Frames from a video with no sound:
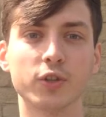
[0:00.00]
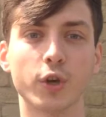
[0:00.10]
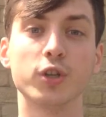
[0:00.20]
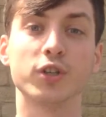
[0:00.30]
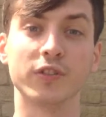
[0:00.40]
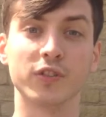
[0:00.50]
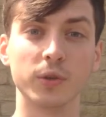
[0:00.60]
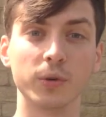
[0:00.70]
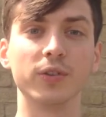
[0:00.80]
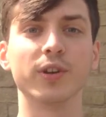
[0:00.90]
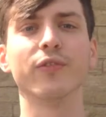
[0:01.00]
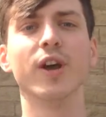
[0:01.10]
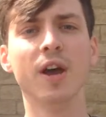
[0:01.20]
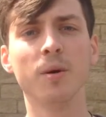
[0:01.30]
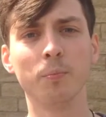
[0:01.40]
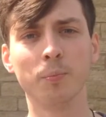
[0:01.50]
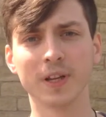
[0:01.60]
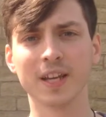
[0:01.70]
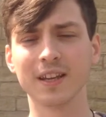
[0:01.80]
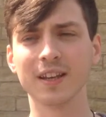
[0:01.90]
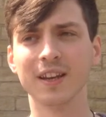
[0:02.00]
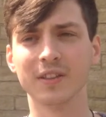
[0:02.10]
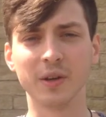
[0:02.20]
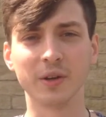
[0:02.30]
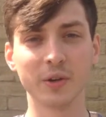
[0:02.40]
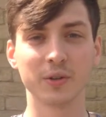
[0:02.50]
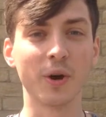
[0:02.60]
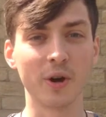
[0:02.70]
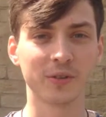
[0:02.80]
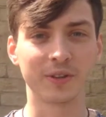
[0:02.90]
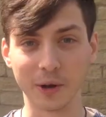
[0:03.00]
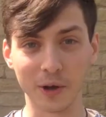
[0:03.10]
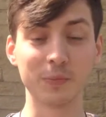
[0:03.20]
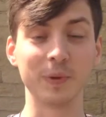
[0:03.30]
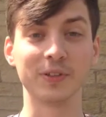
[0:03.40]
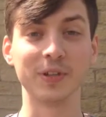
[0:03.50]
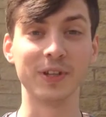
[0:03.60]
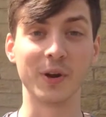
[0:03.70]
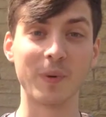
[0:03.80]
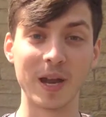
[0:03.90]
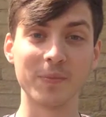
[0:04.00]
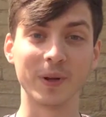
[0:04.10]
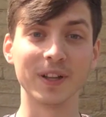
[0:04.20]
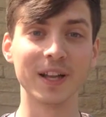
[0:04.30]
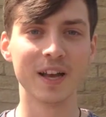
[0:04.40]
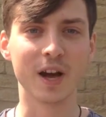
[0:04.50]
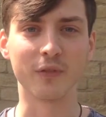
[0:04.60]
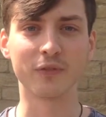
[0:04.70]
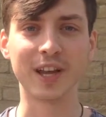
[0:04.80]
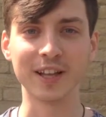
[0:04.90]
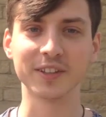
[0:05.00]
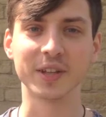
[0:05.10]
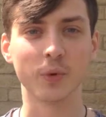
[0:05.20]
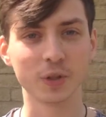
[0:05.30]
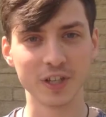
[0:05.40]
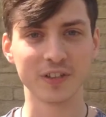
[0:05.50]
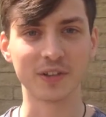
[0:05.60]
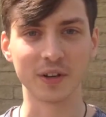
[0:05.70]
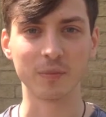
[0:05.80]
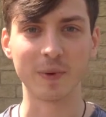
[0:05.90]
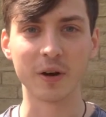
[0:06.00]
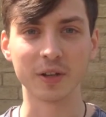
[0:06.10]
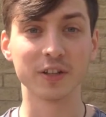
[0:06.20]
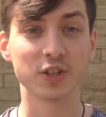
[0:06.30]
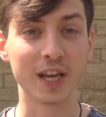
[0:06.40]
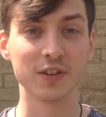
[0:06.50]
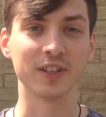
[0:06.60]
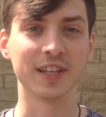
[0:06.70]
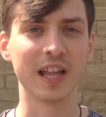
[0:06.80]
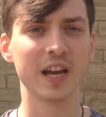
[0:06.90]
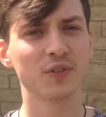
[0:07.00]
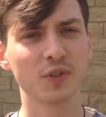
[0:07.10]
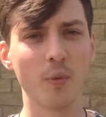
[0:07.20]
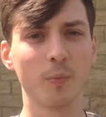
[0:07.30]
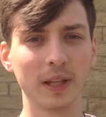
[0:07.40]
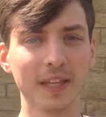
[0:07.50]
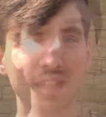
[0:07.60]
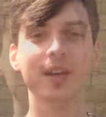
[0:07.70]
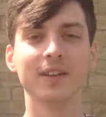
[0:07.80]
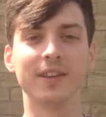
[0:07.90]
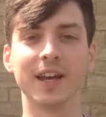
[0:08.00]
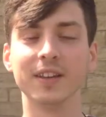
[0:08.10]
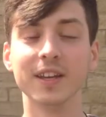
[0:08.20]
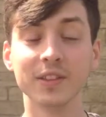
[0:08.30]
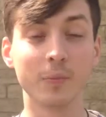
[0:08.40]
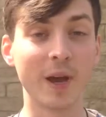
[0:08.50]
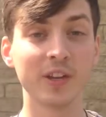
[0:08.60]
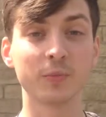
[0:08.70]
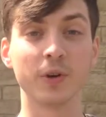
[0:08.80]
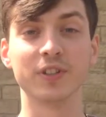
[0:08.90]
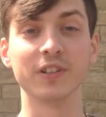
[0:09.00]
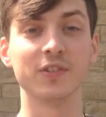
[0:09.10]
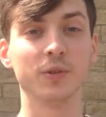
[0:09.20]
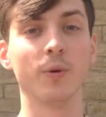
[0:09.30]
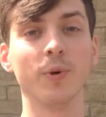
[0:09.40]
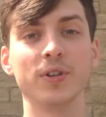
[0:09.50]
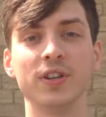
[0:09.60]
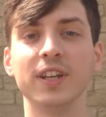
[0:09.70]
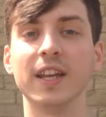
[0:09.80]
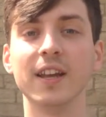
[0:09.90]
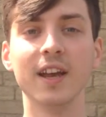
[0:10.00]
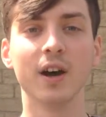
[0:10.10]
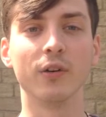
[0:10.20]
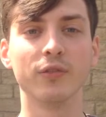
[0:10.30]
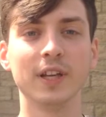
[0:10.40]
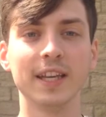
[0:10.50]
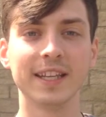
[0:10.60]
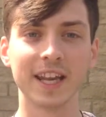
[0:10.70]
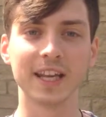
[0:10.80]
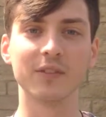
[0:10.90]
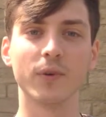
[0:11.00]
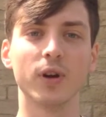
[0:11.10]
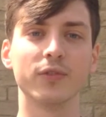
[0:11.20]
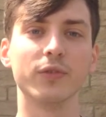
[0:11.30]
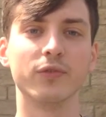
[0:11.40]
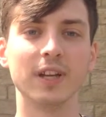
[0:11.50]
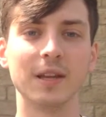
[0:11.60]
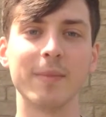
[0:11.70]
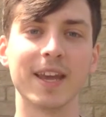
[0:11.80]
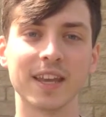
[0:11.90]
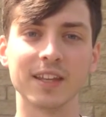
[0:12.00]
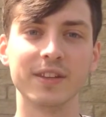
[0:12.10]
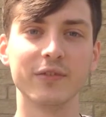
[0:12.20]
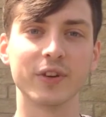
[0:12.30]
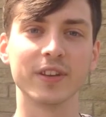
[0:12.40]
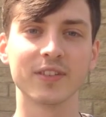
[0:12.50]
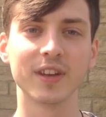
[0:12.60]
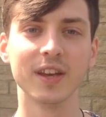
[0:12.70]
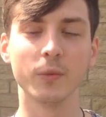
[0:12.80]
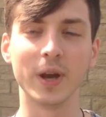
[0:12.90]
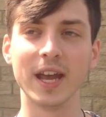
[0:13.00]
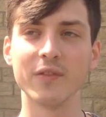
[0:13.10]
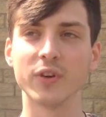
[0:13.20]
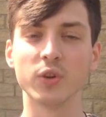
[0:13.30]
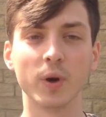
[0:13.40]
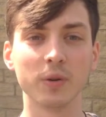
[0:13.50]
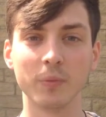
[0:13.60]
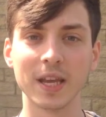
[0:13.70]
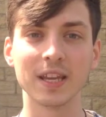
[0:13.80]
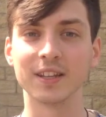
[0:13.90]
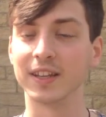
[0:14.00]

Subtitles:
church and schools, of bringing the gospel to young people, of telling them what Jesus is all about and changing their lives completely, then the Pais Project is your opportunity of really getting involved, of really making a difference wherever you want to be.